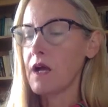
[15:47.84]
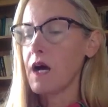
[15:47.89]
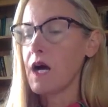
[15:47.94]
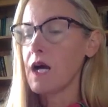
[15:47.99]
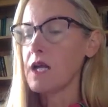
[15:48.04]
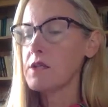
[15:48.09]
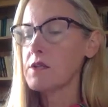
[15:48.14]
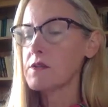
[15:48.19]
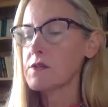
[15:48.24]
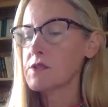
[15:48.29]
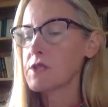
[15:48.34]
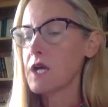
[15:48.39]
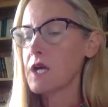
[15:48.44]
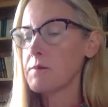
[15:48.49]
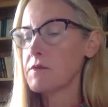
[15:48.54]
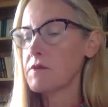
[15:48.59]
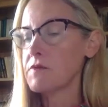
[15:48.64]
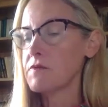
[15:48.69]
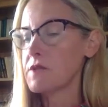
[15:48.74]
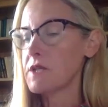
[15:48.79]
I looked
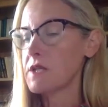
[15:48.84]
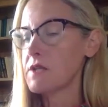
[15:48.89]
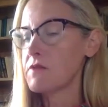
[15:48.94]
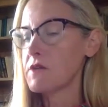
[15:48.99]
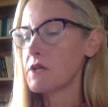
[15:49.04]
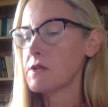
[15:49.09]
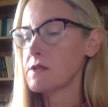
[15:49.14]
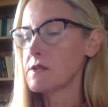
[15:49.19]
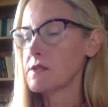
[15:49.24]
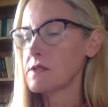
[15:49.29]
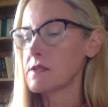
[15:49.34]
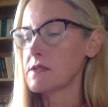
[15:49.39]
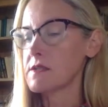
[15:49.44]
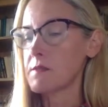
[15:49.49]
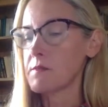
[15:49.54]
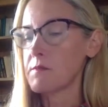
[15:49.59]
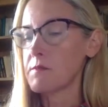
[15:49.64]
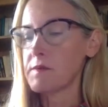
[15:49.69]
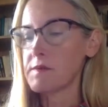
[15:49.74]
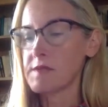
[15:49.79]
up at Villa
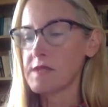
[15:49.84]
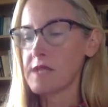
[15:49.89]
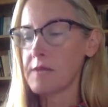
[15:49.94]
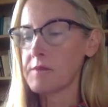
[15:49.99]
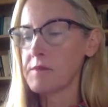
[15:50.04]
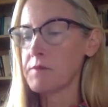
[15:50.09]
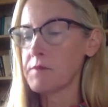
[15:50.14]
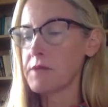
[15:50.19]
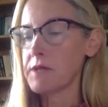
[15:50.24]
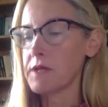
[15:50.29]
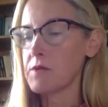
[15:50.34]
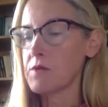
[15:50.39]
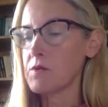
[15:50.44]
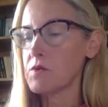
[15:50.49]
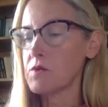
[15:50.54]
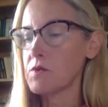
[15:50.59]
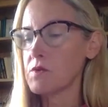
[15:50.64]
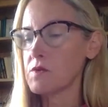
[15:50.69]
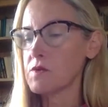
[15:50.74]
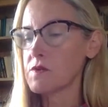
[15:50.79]
Rosa's salmon pink
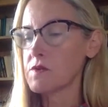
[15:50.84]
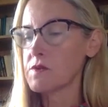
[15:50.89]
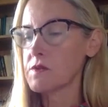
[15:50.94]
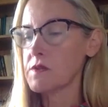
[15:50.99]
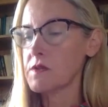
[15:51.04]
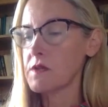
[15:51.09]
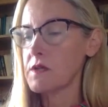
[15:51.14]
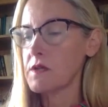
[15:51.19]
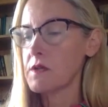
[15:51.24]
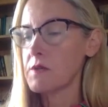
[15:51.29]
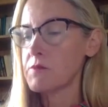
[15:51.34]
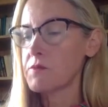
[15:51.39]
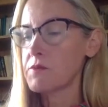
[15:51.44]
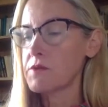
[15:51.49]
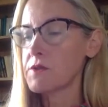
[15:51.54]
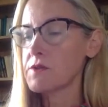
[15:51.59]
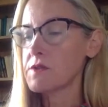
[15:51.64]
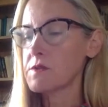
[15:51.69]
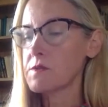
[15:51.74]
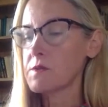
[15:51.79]
walls,
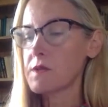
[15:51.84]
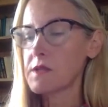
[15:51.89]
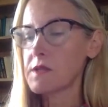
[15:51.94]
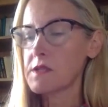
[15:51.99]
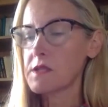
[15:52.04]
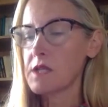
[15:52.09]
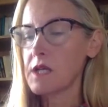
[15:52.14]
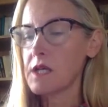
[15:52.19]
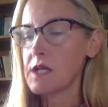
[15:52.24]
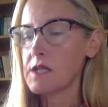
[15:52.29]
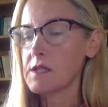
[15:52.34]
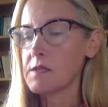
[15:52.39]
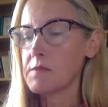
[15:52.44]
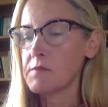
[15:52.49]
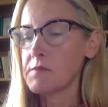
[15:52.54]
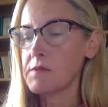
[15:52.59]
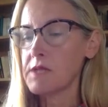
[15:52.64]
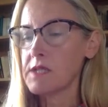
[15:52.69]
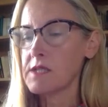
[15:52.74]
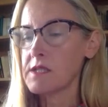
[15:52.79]
bruised with dirt
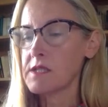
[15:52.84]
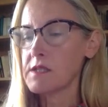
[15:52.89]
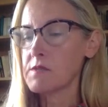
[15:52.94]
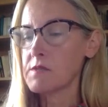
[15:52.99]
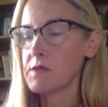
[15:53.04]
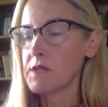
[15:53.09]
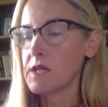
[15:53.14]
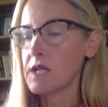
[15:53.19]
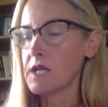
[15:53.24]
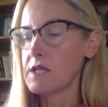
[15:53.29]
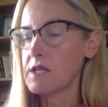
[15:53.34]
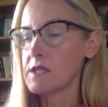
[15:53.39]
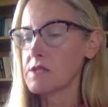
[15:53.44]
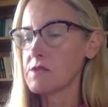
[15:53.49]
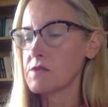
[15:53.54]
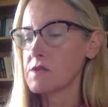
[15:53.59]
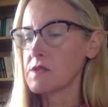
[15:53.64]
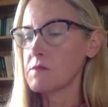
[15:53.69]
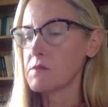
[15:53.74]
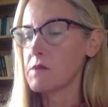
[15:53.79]
and blistered with
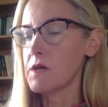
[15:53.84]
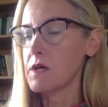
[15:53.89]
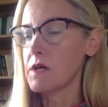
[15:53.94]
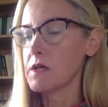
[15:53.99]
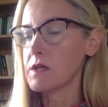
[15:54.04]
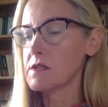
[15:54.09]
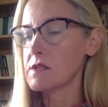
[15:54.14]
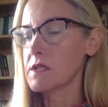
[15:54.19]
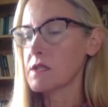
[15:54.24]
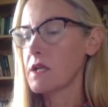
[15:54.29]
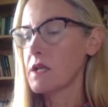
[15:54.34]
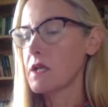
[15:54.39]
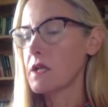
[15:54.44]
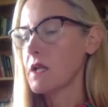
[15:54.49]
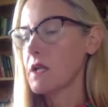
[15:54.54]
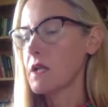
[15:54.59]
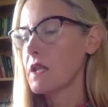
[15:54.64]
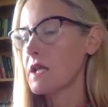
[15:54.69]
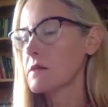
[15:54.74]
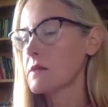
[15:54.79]
cancerous marks,
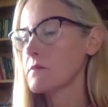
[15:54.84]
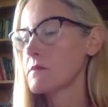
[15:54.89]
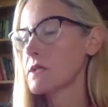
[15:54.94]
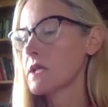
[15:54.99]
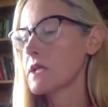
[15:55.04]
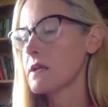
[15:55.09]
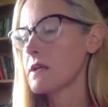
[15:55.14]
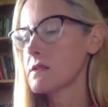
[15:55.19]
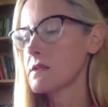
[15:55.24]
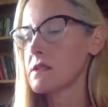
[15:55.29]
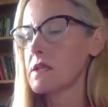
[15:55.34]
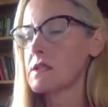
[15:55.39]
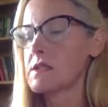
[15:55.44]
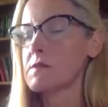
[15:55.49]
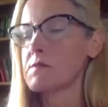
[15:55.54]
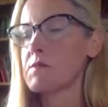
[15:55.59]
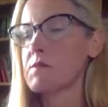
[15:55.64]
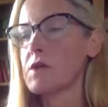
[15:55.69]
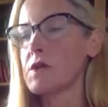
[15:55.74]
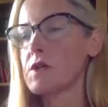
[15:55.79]
like Miguel's
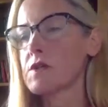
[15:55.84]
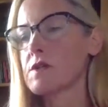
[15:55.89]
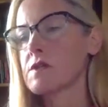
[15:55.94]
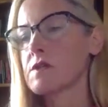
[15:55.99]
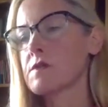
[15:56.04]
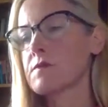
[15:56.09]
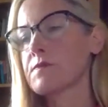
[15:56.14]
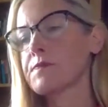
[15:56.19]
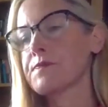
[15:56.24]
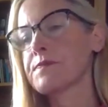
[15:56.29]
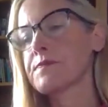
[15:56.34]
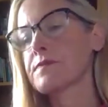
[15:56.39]
sunspots,